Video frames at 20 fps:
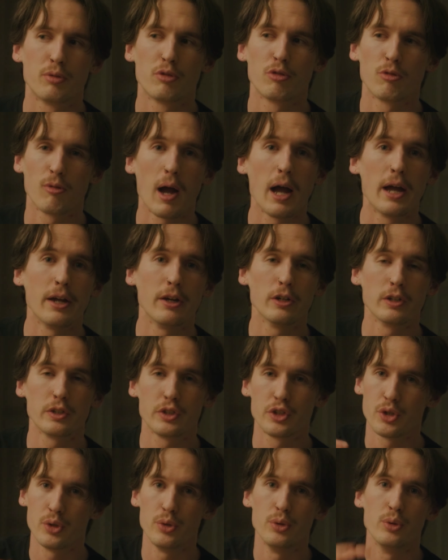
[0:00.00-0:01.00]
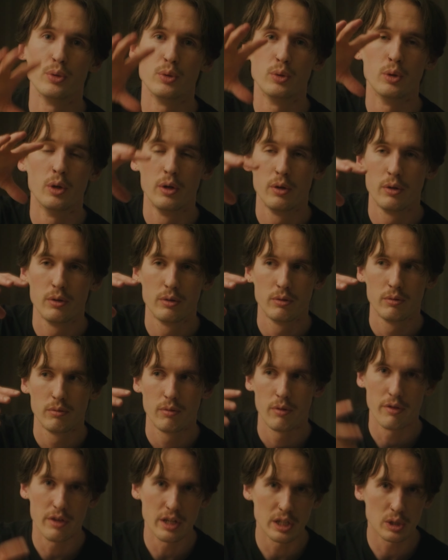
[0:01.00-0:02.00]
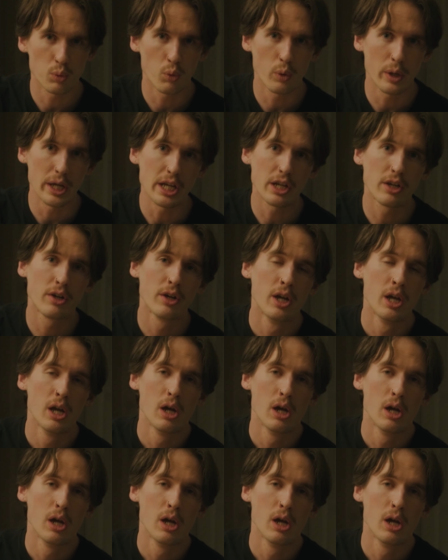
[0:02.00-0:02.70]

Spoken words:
prior to this week,